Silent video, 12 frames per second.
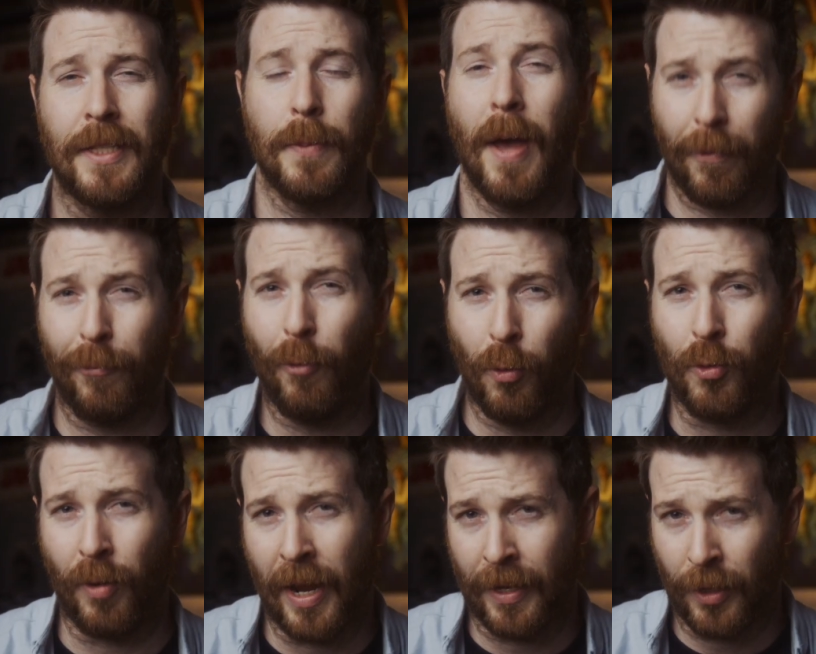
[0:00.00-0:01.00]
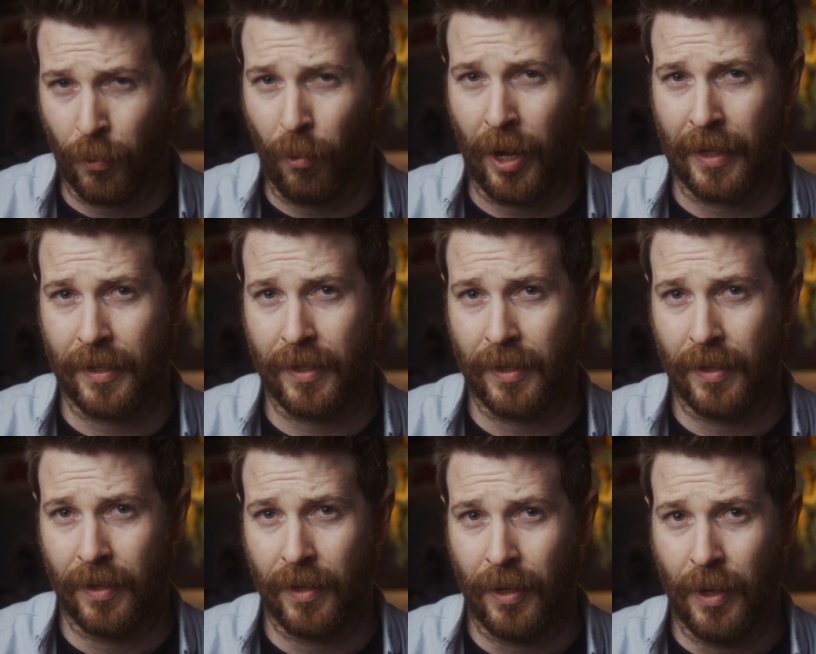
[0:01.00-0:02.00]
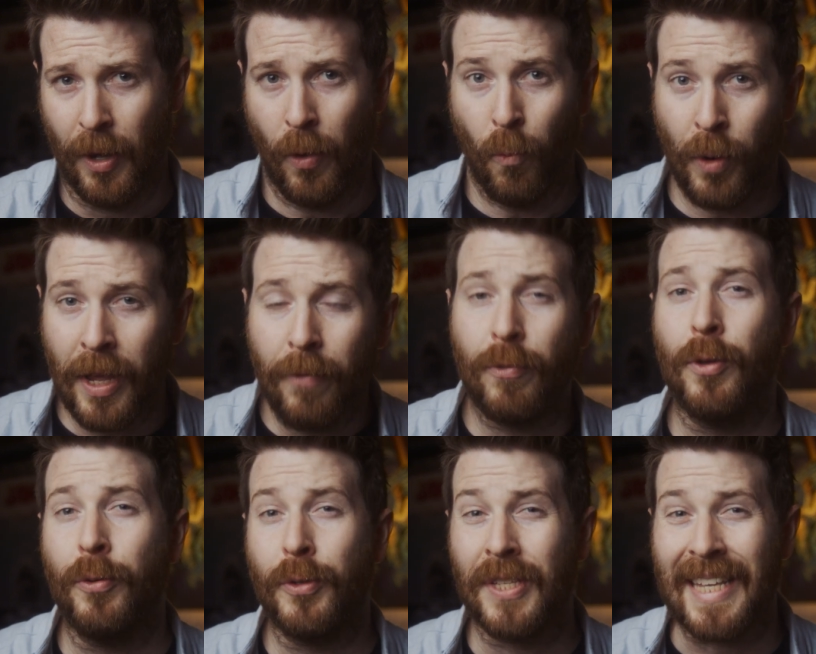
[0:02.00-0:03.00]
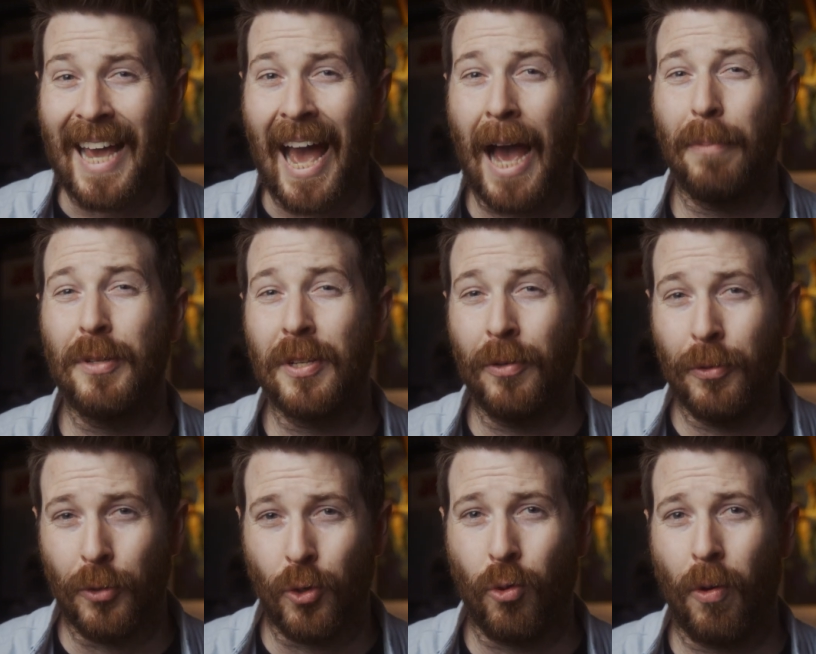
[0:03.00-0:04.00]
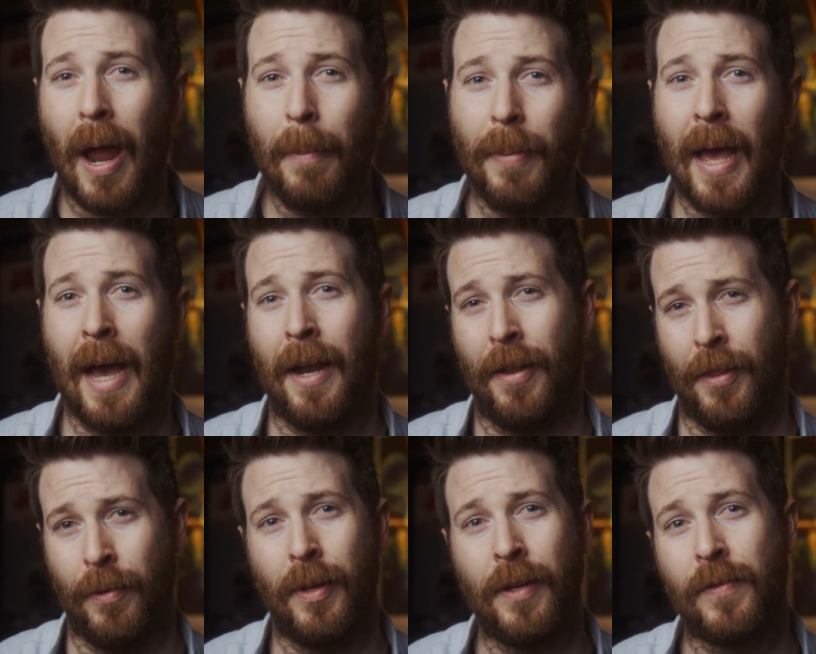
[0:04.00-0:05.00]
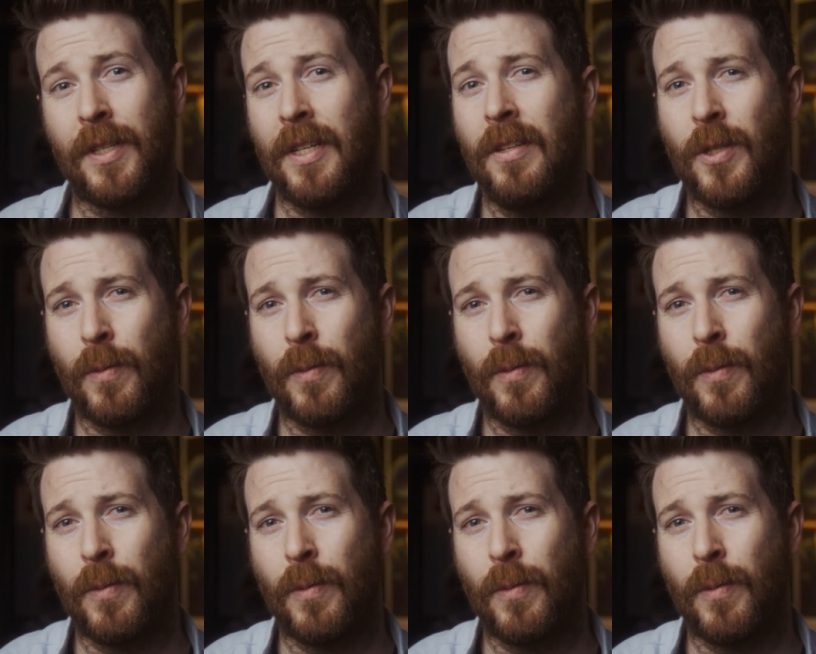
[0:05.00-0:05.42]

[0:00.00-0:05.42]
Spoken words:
about $4,000 US. We have used the absolute crap out of them and have since